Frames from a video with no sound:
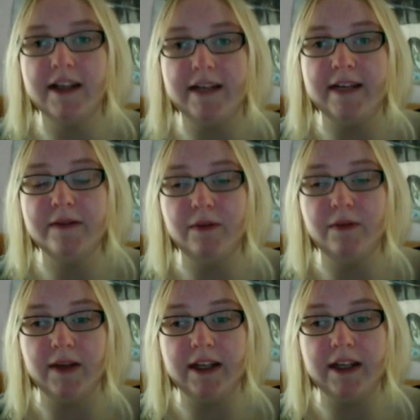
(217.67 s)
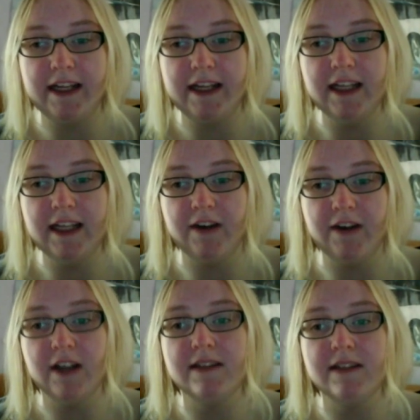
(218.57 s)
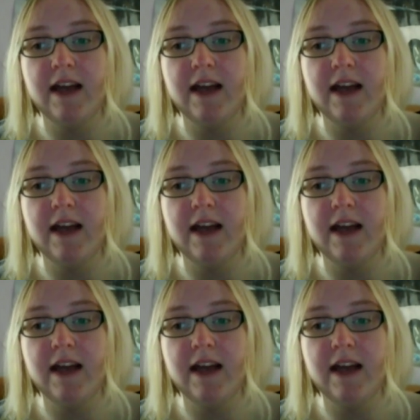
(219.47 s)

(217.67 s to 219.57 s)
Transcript: He was a really good heel at first.